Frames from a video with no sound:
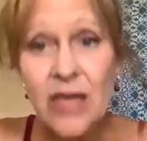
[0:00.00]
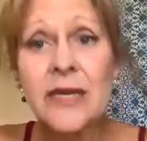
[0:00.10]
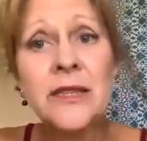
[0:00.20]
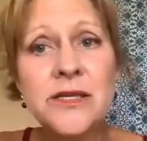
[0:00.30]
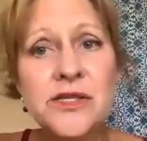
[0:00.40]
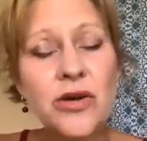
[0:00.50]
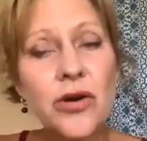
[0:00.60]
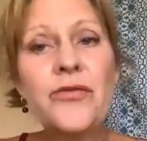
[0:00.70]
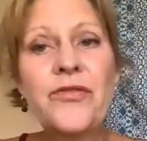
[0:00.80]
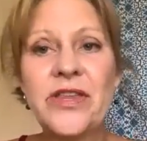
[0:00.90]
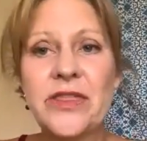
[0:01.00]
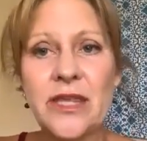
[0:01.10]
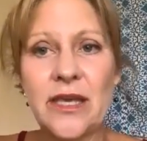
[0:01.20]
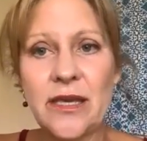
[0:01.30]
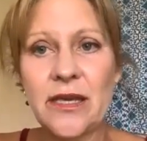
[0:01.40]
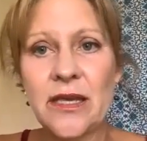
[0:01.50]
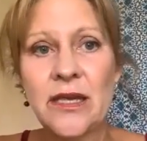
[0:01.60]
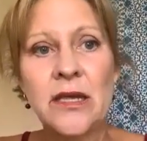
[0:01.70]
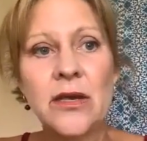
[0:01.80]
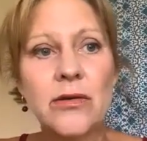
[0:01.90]
in this COVID thing,
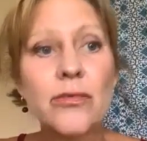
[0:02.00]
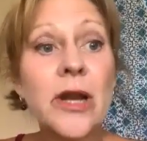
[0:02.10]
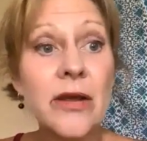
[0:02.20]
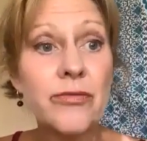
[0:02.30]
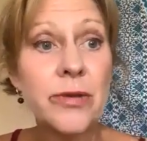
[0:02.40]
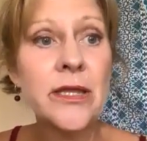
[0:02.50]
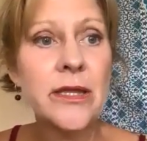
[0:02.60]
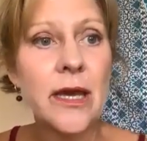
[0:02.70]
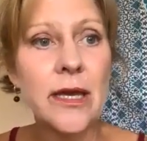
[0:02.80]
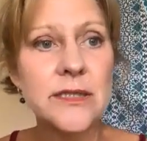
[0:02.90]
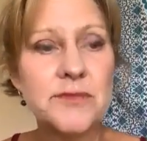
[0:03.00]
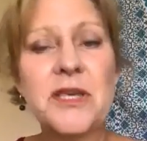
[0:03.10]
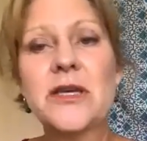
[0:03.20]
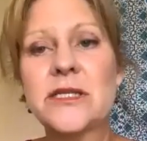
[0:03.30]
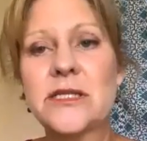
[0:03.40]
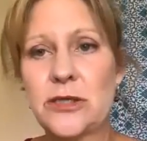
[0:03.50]
what I realized, because,